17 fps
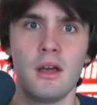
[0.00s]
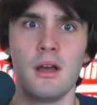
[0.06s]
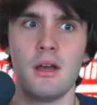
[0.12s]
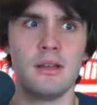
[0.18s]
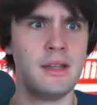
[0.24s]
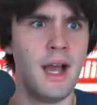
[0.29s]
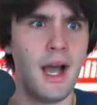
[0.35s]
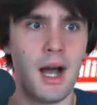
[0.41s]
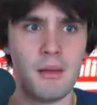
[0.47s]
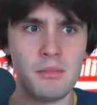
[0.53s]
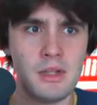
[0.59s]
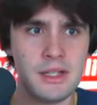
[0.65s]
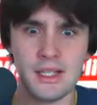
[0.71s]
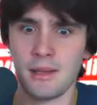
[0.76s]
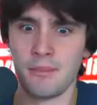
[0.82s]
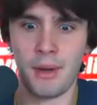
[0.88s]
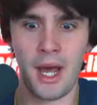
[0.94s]
yeah, I'm
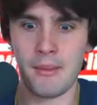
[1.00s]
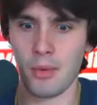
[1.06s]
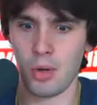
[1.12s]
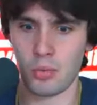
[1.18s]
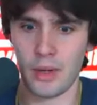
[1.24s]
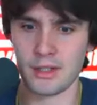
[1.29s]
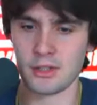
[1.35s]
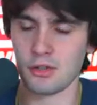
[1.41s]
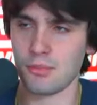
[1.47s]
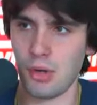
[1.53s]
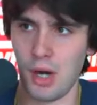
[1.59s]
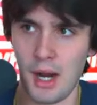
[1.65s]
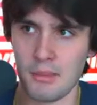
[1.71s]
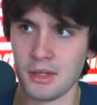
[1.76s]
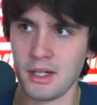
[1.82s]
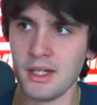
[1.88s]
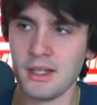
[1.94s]
looking to buy more rental
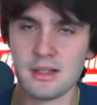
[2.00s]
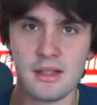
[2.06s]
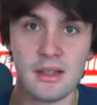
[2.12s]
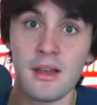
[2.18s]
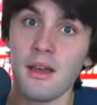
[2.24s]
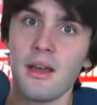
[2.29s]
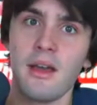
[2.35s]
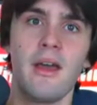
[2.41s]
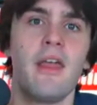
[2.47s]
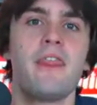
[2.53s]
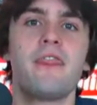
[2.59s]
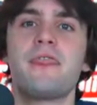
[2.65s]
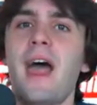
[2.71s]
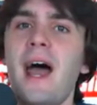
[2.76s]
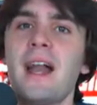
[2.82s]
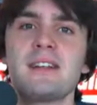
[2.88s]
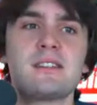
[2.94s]
properties.
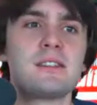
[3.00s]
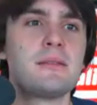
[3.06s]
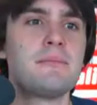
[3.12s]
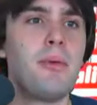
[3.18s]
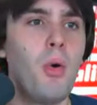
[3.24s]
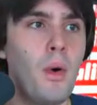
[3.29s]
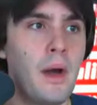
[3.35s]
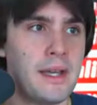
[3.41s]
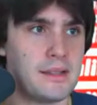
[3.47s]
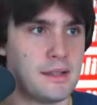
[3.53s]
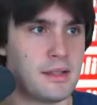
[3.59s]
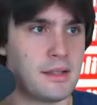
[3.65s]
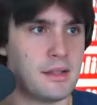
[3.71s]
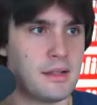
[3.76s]
That is the point.